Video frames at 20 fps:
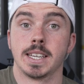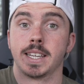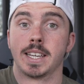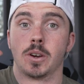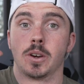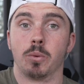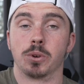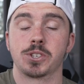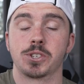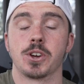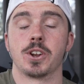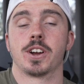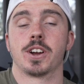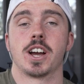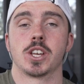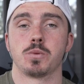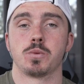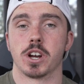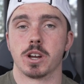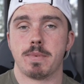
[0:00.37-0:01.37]
What's going on,
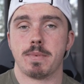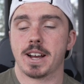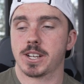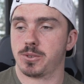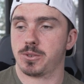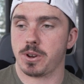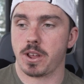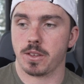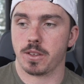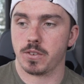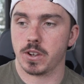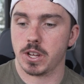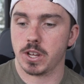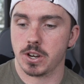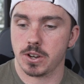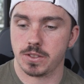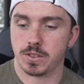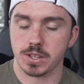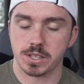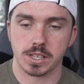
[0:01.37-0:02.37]
guys? Welcome back to another
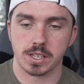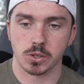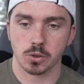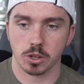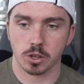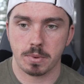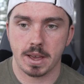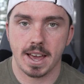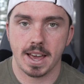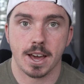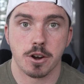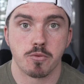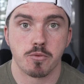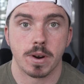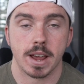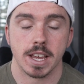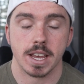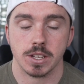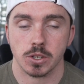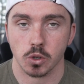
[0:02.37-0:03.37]
video. This is all about how to
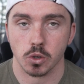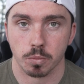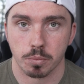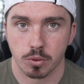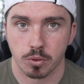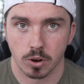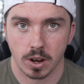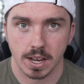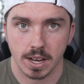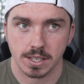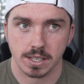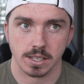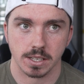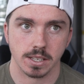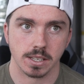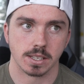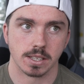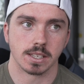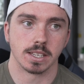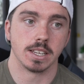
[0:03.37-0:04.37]
raise your
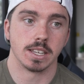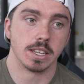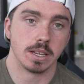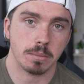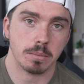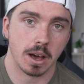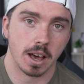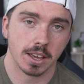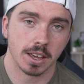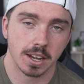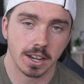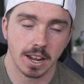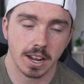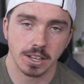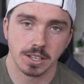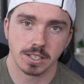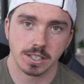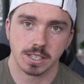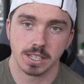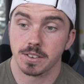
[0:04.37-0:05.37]
prices in your marketing
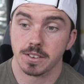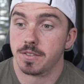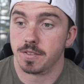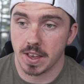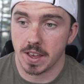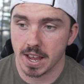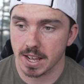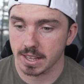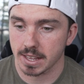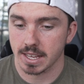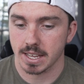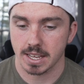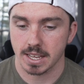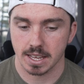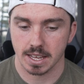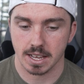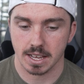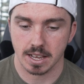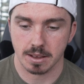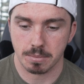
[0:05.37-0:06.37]
agency fairly.
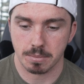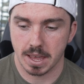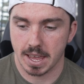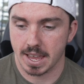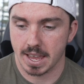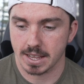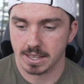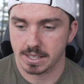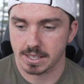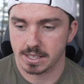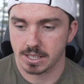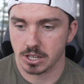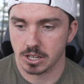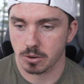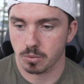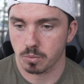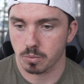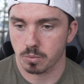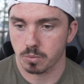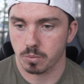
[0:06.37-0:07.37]

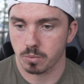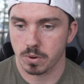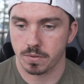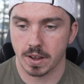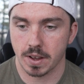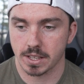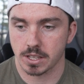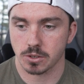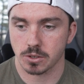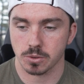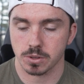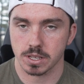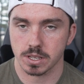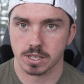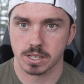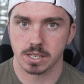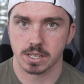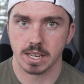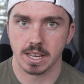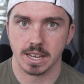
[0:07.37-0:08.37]
We've had to do
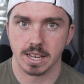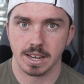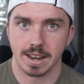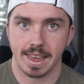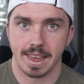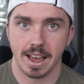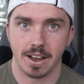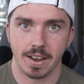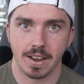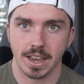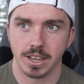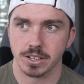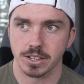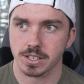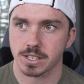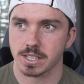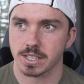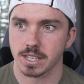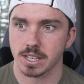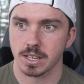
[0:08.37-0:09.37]
this in our
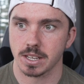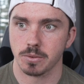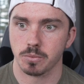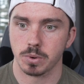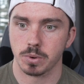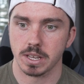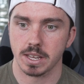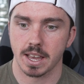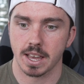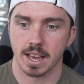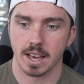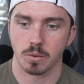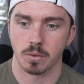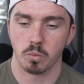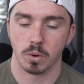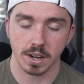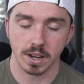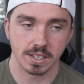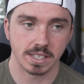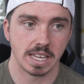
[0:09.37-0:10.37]
agency. We had
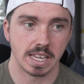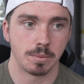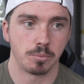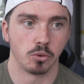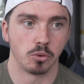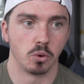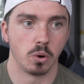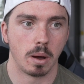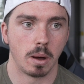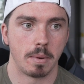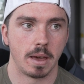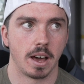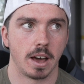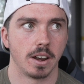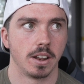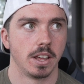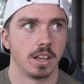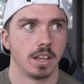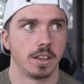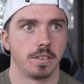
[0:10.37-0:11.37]
one example
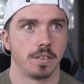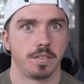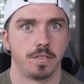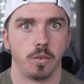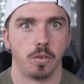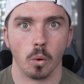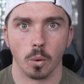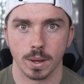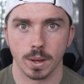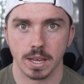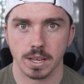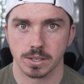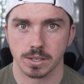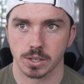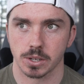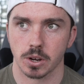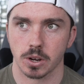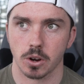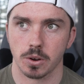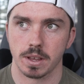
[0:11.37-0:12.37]
about 4 years
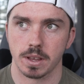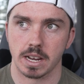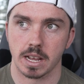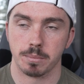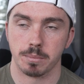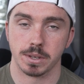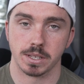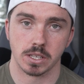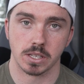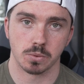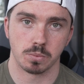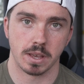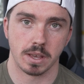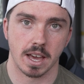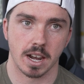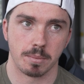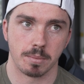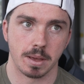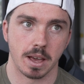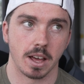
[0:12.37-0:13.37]
ago in our business. We
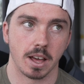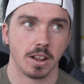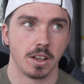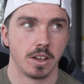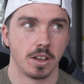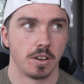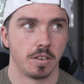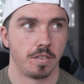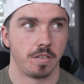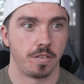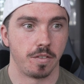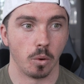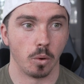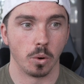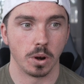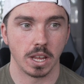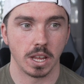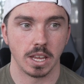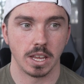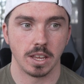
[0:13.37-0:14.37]
had about
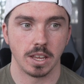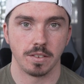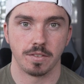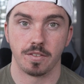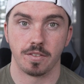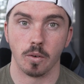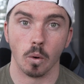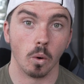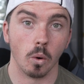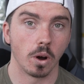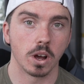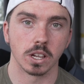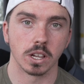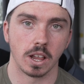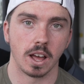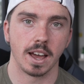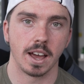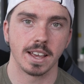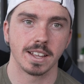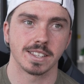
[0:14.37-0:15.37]
44
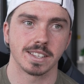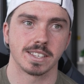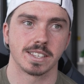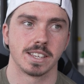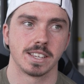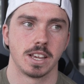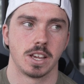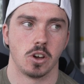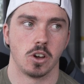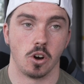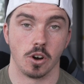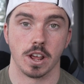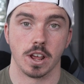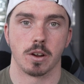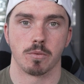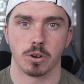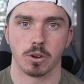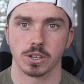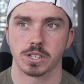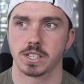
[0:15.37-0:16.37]
clients on
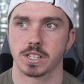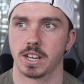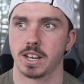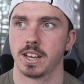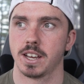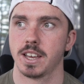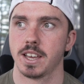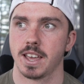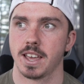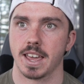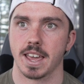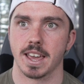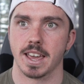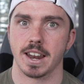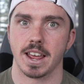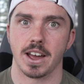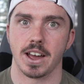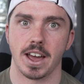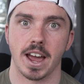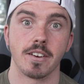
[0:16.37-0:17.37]
our roster, and
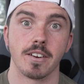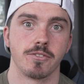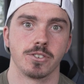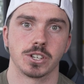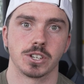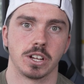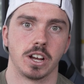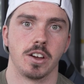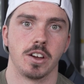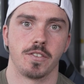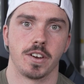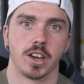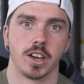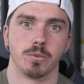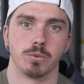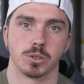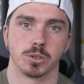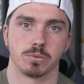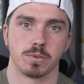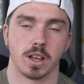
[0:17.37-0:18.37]
our average client value
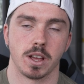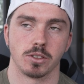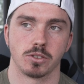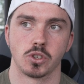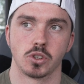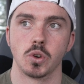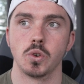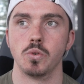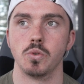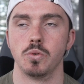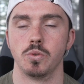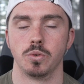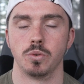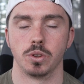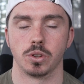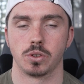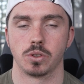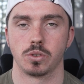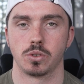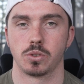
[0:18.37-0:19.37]
was around
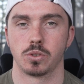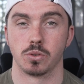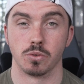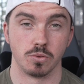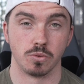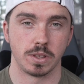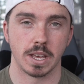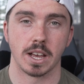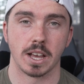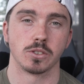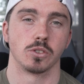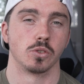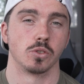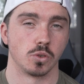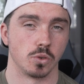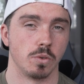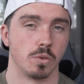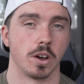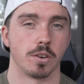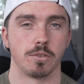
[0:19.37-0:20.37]
$2,000 to
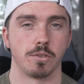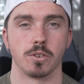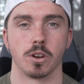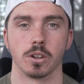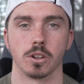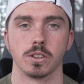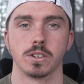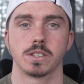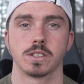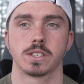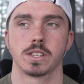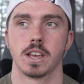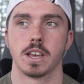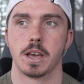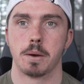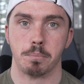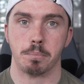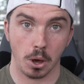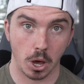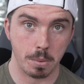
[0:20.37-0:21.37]

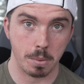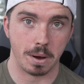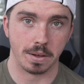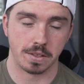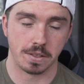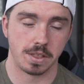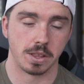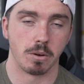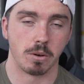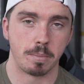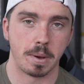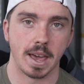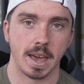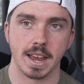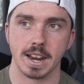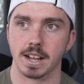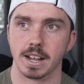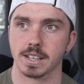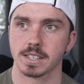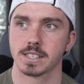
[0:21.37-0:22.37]
$2,200 per month that they were
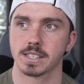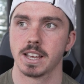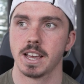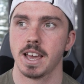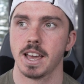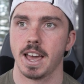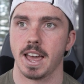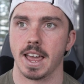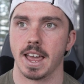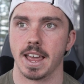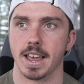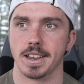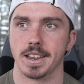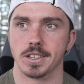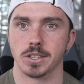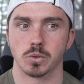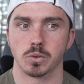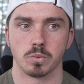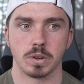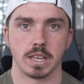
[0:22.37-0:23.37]
paying us.
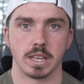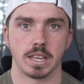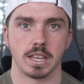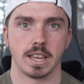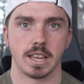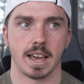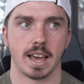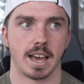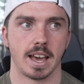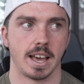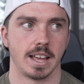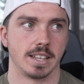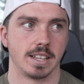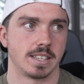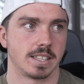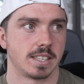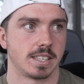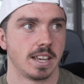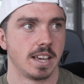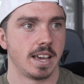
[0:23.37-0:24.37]
And we had
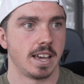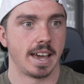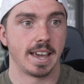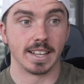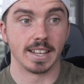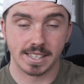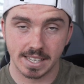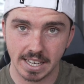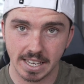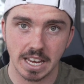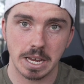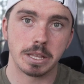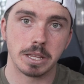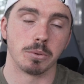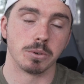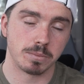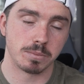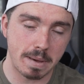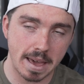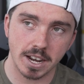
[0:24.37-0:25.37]
a team that
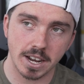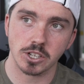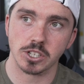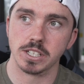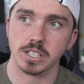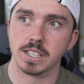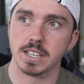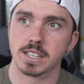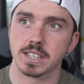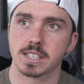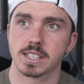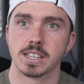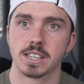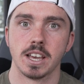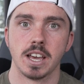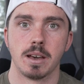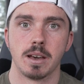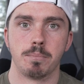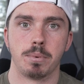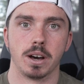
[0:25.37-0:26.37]
was managing this,
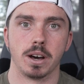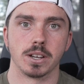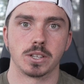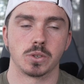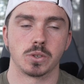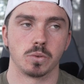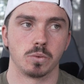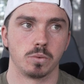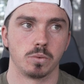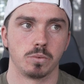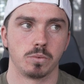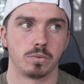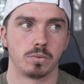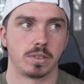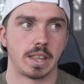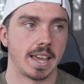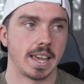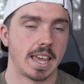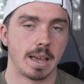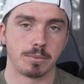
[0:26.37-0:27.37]
but
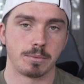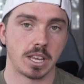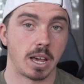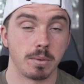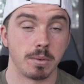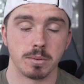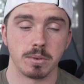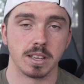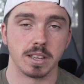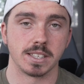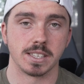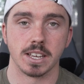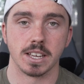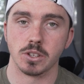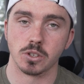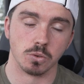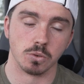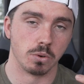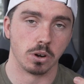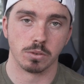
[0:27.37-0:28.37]
they kept coming to me and saying,
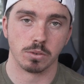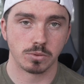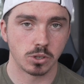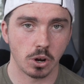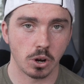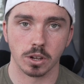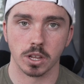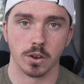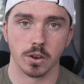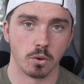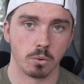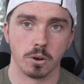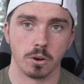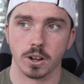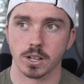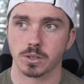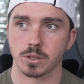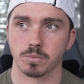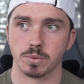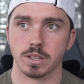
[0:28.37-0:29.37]
dude, what totally
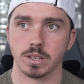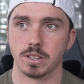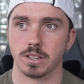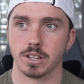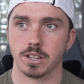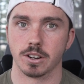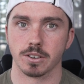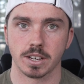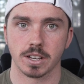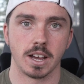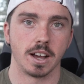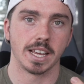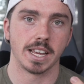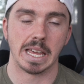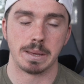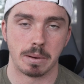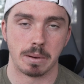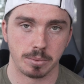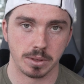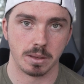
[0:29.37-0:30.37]
overworked. We can't
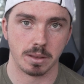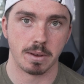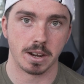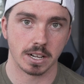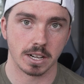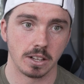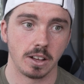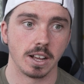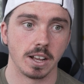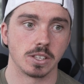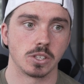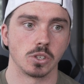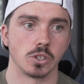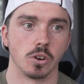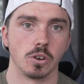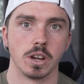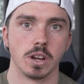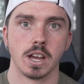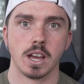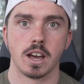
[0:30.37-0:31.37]
keep up with the amount of clients.
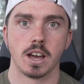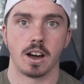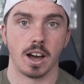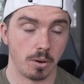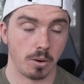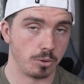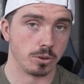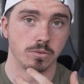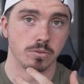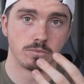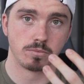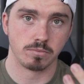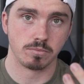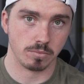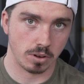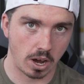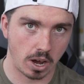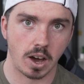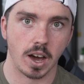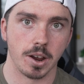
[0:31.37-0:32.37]
So I would
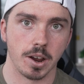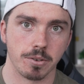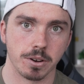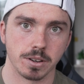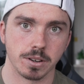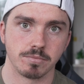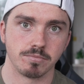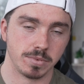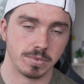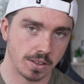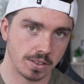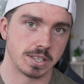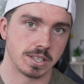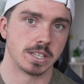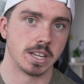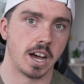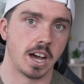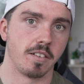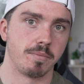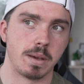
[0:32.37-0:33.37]
hire another
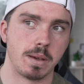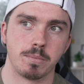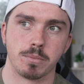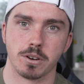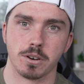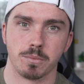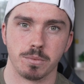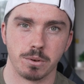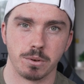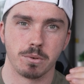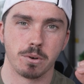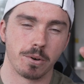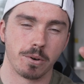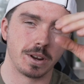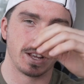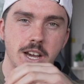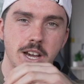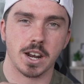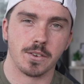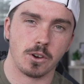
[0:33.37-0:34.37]
staff member, and we were
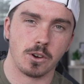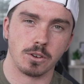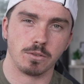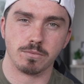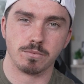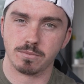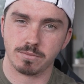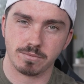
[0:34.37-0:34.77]
already kind of on